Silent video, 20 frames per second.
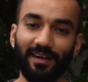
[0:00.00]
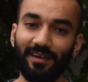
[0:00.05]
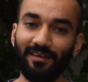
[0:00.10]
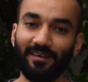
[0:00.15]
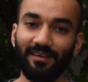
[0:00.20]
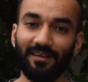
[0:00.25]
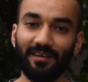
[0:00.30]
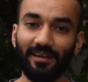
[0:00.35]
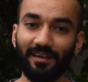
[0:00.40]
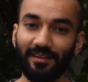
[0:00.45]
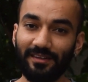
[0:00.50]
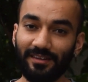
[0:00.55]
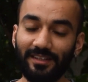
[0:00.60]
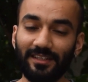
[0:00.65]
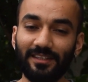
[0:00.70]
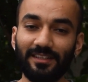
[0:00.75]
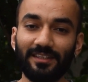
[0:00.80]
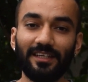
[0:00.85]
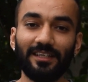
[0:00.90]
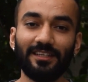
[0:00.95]
and
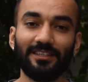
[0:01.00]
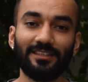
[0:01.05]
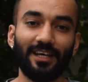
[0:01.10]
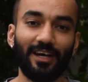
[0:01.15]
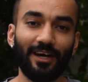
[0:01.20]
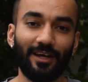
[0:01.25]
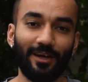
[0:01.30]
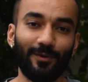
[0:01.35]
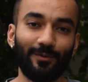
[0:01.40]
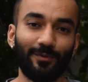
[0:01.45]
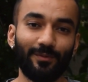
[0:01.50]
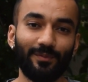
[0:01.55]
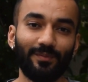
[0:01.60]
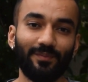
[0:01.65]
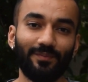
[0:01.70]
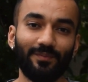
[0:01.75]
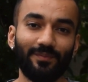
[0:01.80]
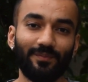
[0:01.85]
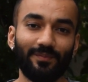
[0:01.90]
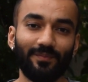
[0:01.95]
the things around.
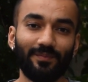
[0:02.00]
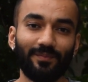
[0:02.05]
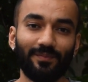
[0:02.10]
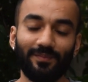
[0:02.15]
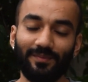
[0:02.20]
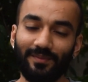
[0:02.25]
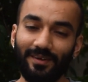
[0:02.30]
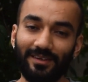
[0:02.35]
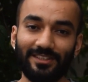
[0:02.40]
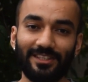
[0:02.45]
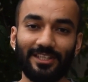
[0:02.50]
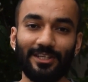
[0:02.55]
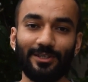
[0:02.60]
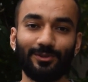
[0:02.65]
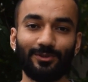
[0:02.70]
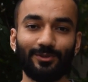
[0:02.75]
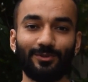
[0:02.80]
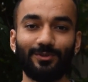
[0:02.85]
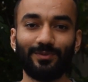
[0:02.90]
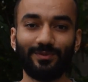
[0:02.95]
See you
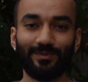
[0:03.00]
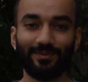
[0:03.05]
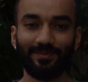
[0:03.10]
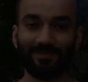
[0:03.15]
soon.